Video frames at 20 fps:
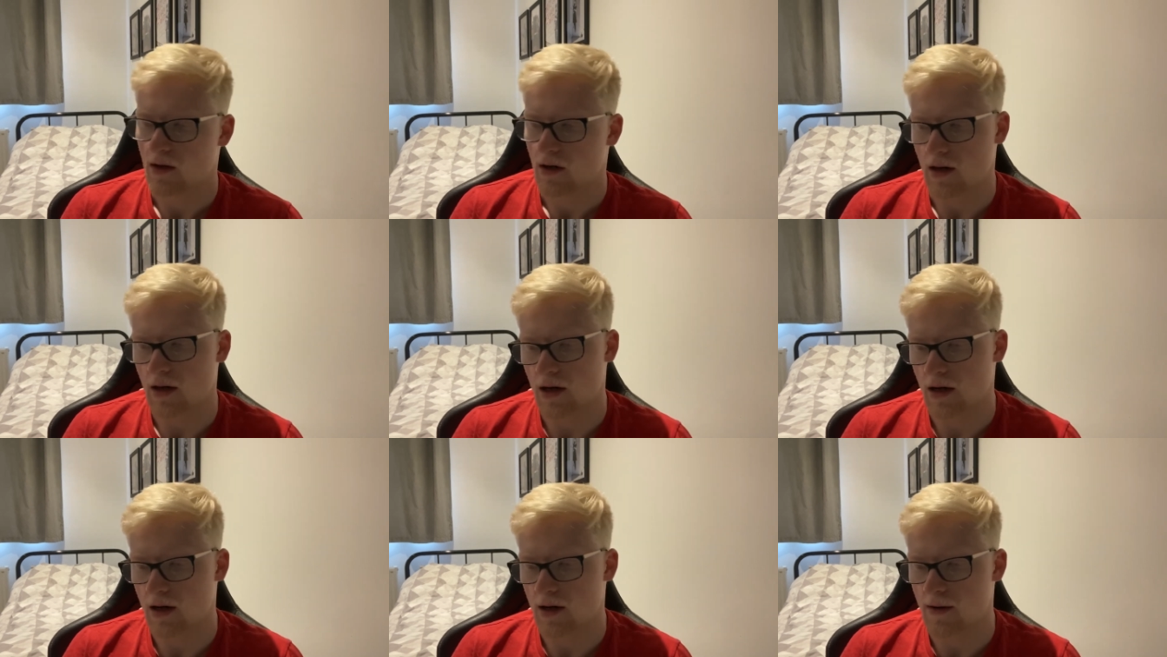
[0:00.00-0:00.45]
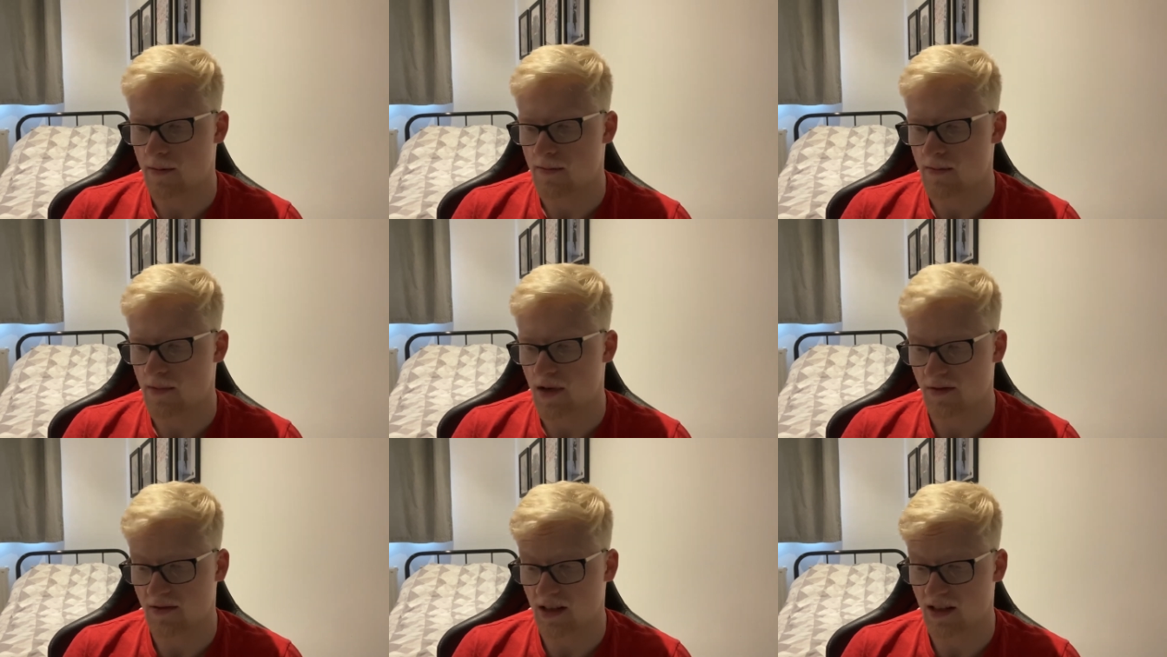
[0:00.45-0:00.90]

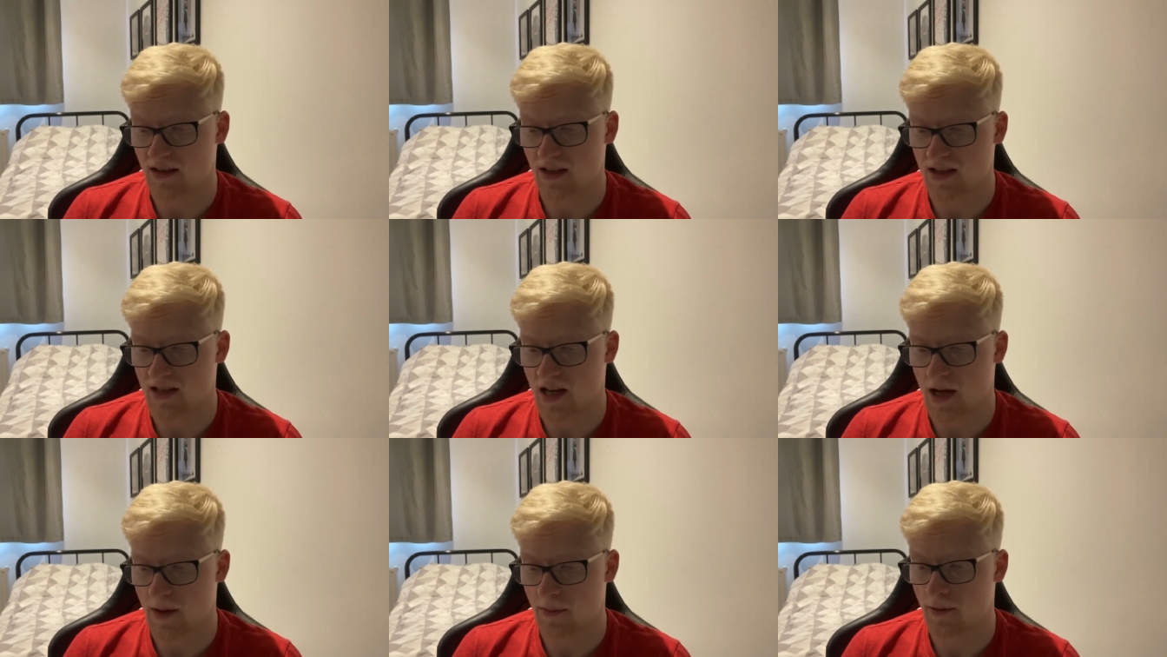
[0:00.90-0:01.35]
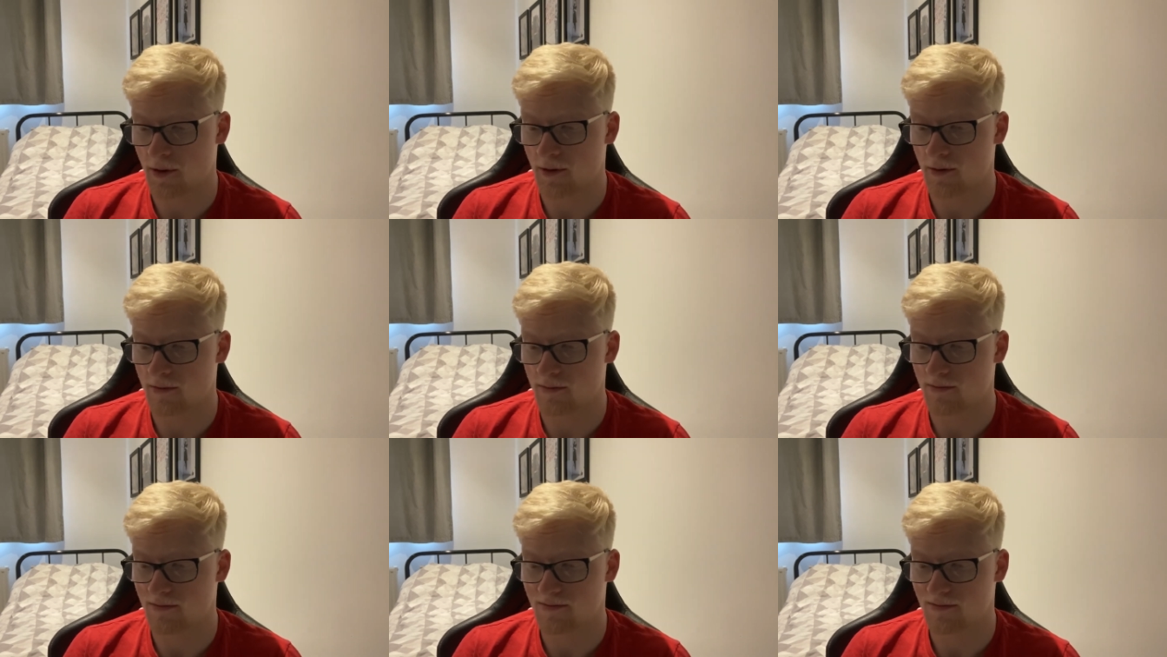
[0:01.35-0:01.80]
Um, if that does
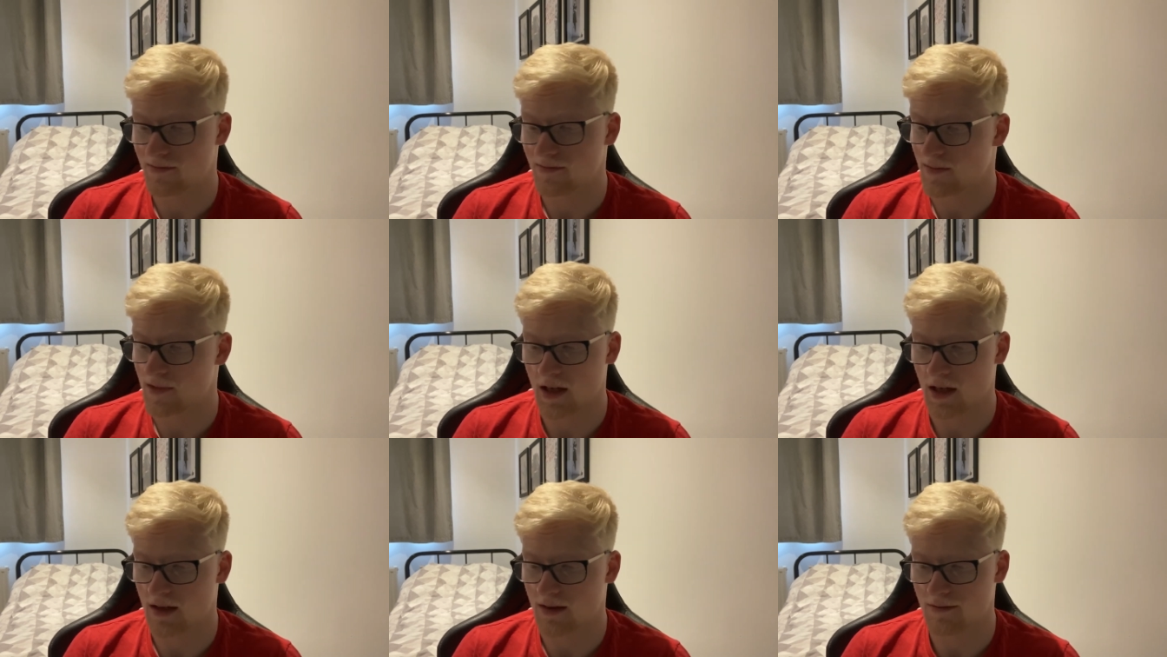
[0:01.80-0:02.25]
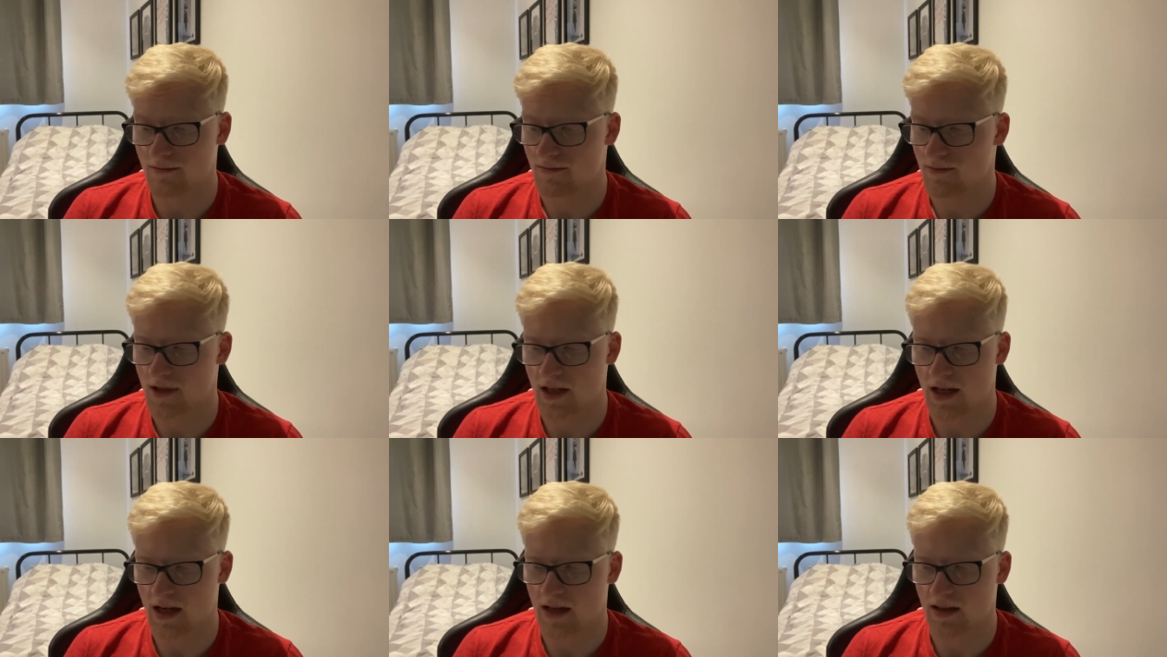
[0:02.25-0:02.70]
happen, then
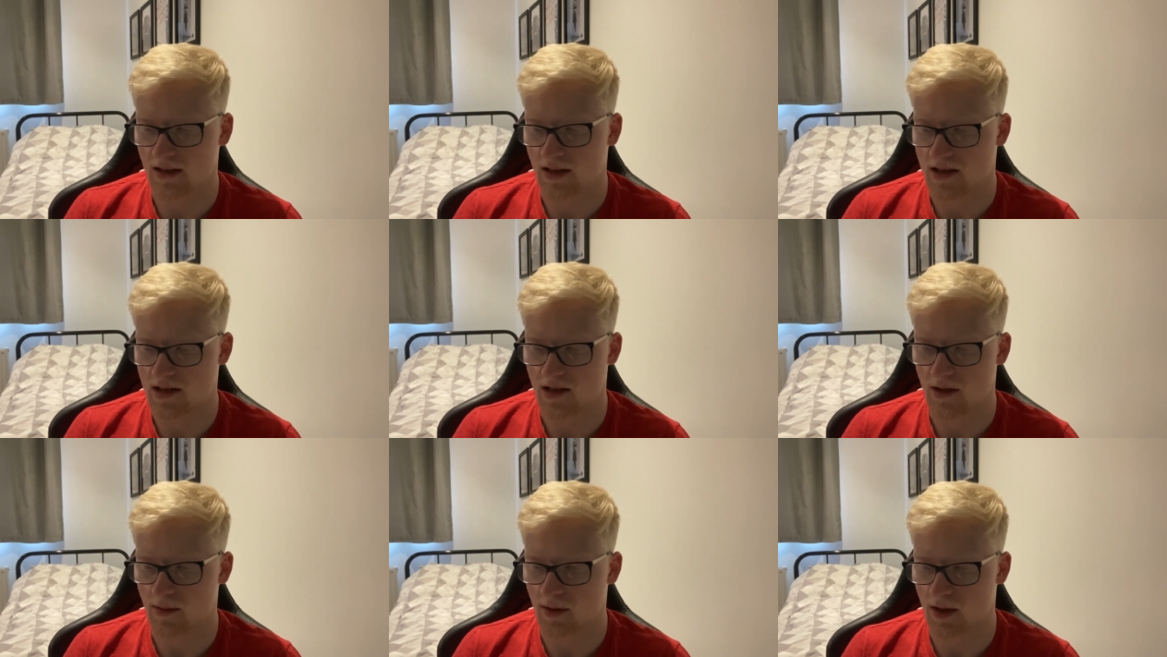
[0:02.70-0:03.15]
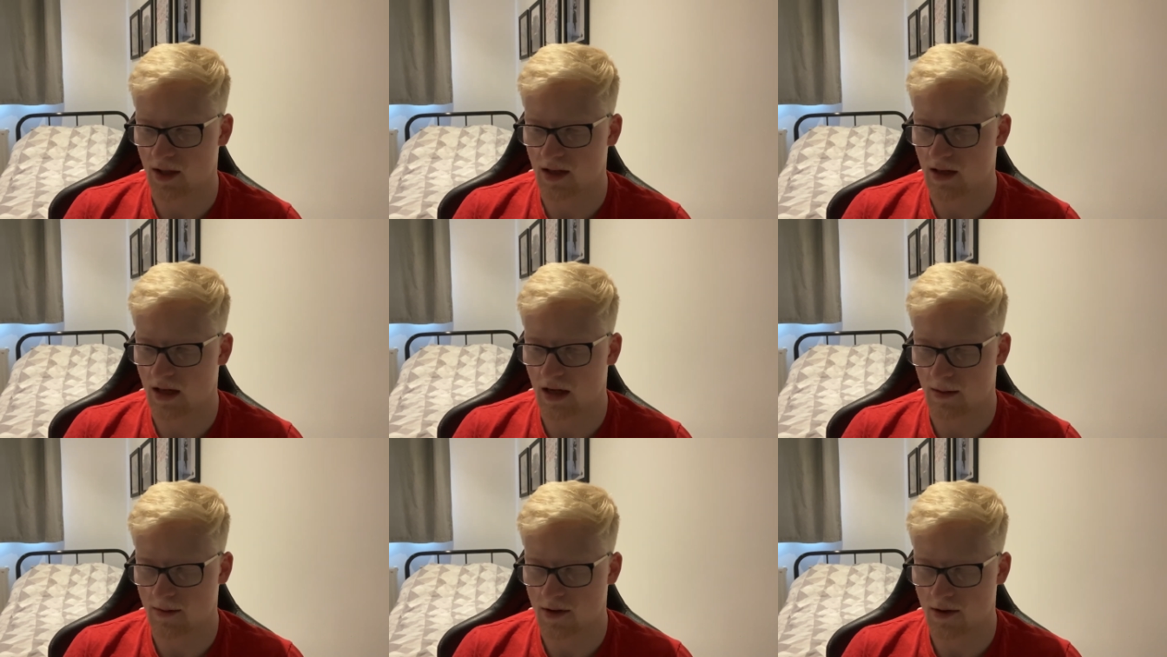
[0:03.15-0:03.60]
yeah, that's going to be
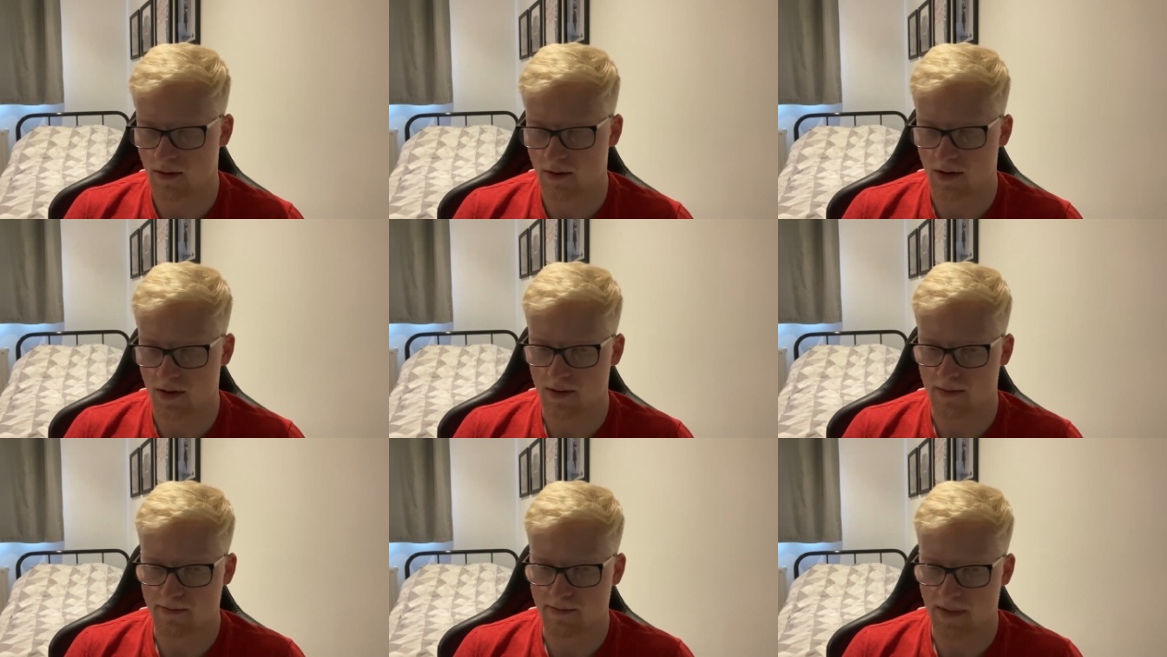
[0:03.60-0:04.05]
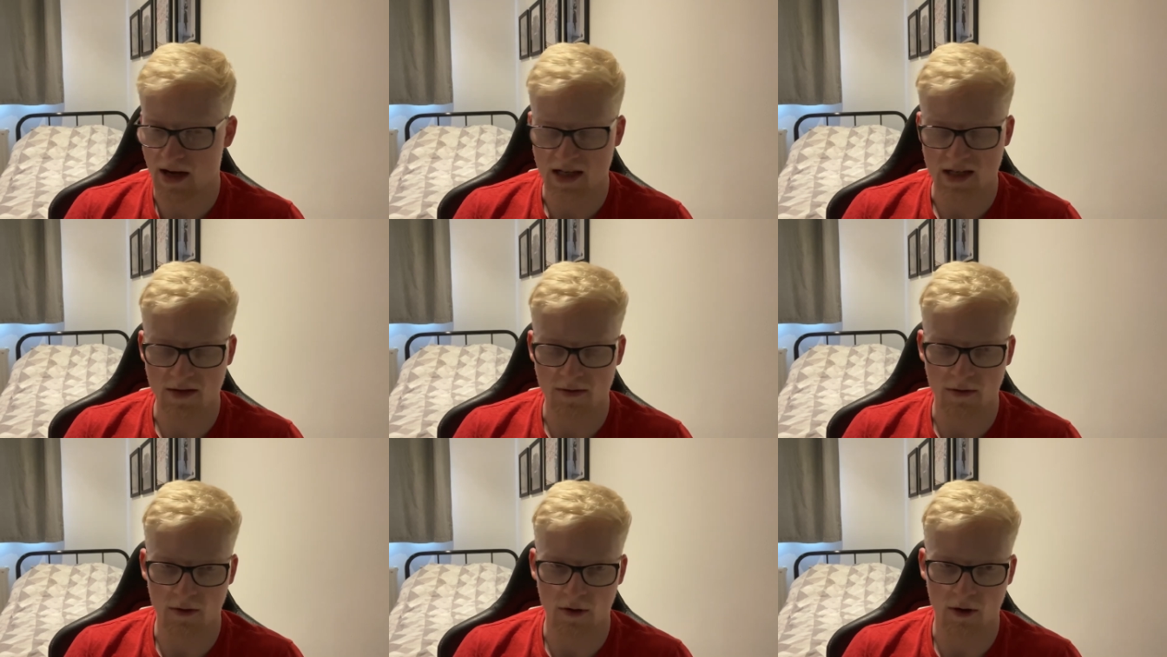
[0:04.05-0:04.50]
an absolutely
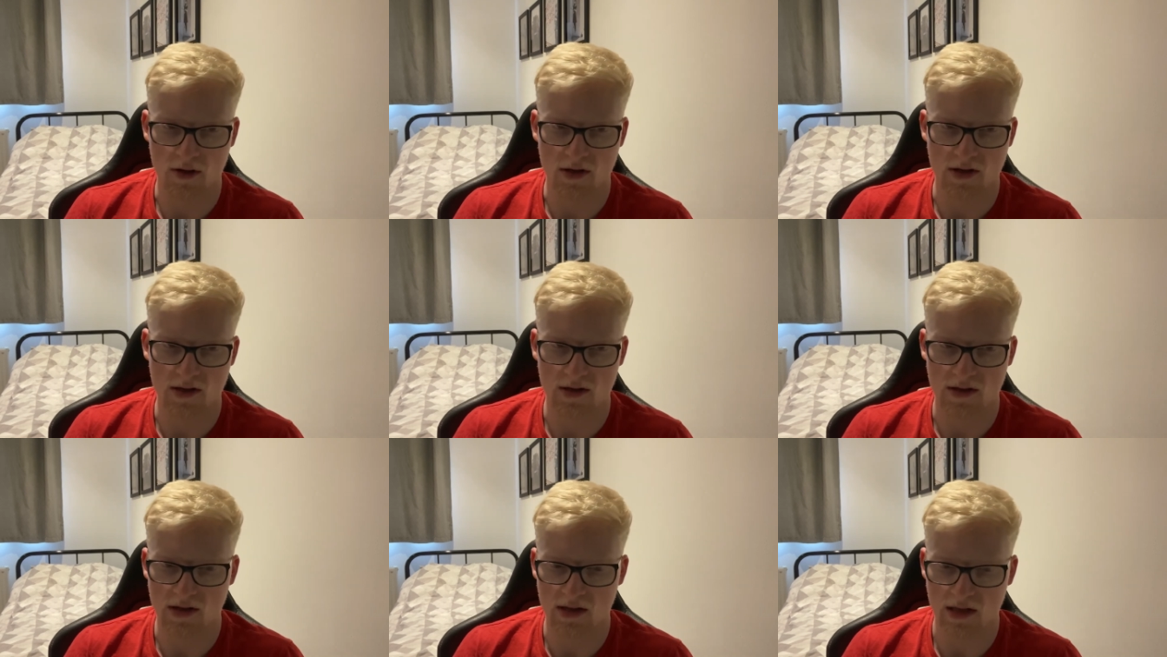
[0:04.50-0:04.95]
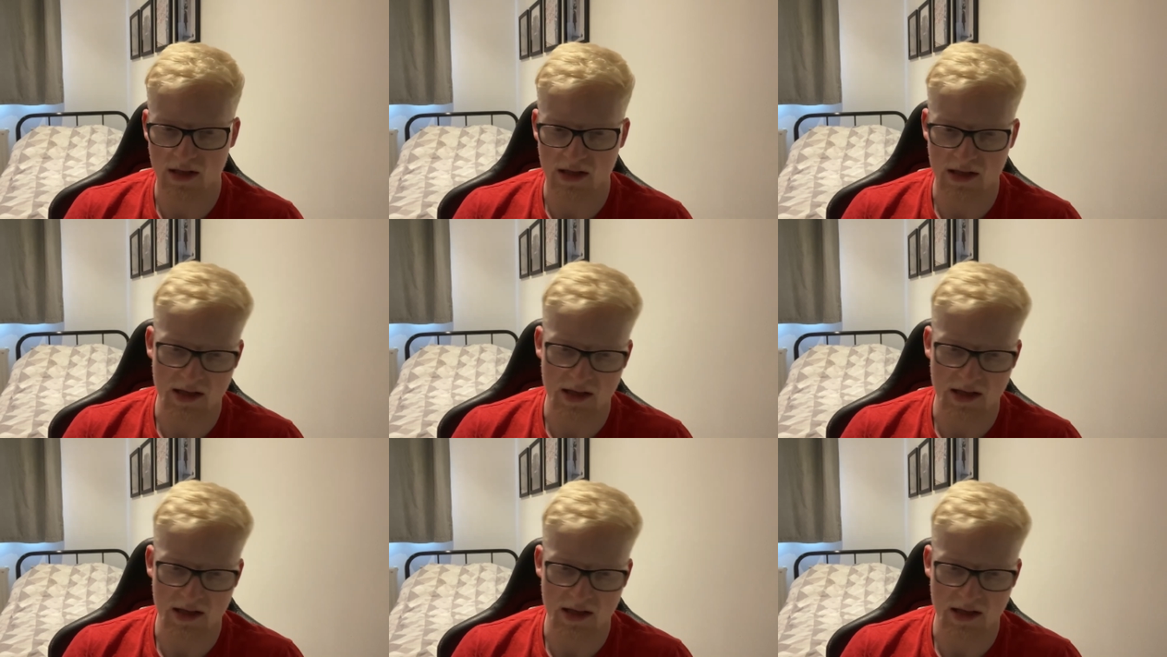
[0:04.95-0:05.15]
massive loss to this